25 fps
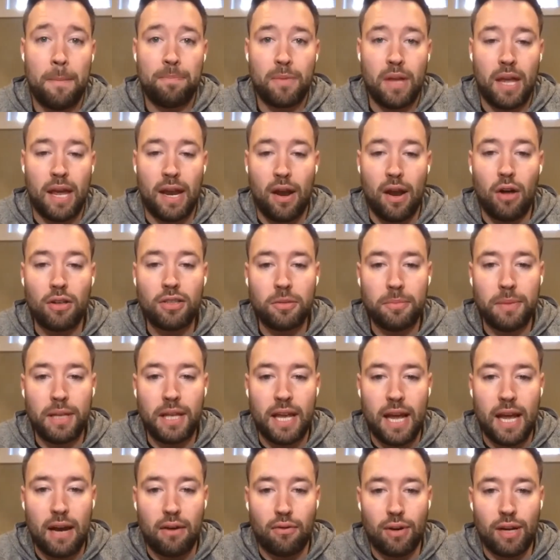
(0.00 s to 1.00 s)
and ultimately
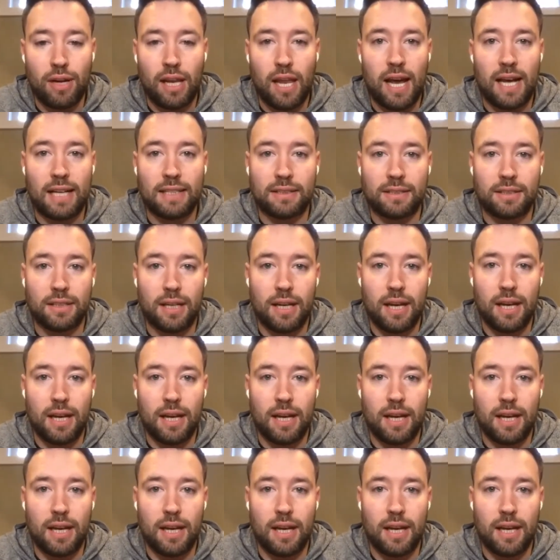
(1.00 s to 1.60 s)
I realized